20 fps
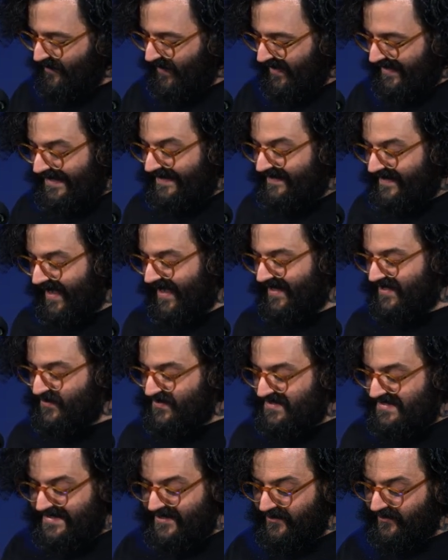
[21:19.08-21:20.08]
But in the end, it
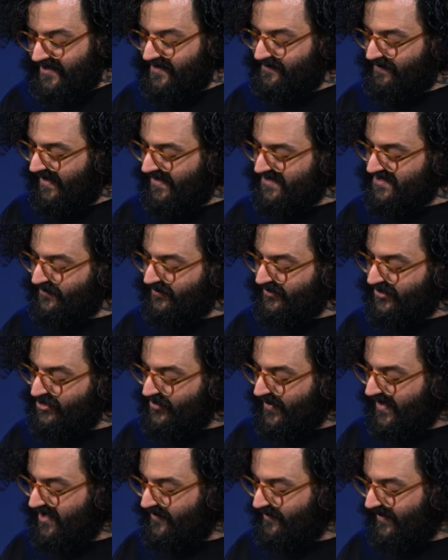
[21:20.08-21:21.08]
was nearly impossible to
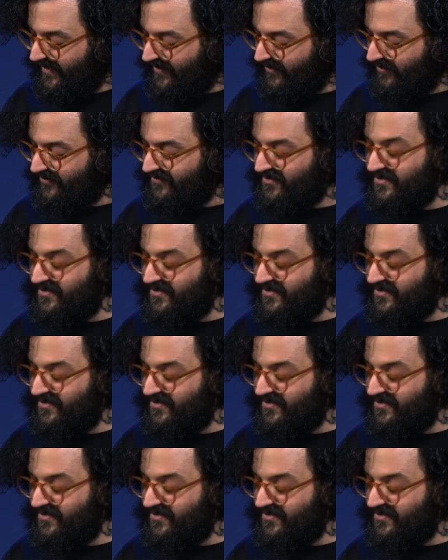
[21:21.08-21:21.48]
train a model